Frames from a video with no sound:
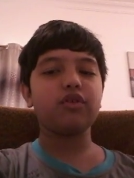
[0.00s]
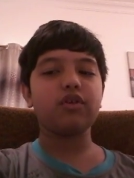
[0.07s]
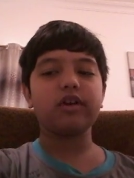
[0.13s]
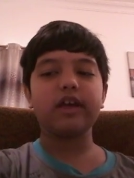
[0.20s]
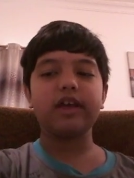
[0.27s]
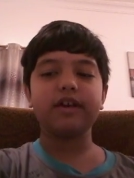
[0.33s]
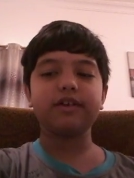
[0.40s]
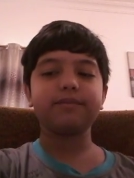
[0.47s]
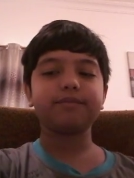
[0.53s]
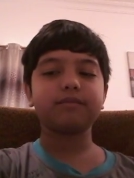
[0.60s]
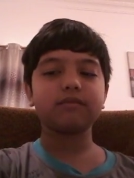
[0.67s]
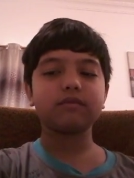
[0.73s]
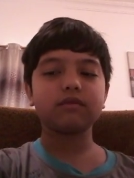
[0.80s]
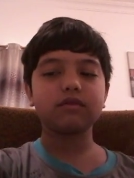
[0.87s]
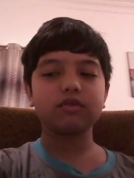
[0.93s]
okay?
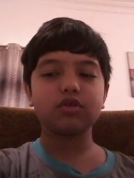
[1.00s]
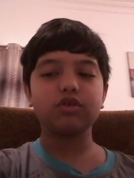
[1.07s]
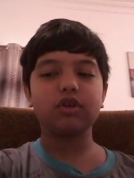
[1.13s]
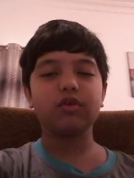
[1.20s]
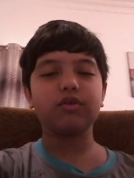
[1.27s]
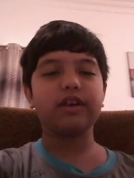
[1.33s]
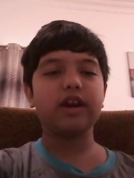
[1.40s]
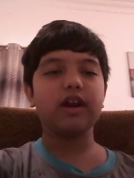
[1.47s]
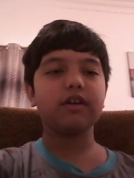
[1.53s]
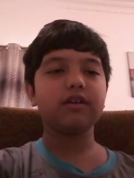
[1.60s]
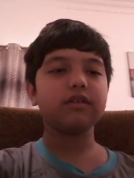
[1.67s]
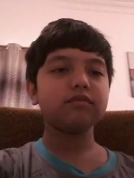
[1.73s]
So I don't care.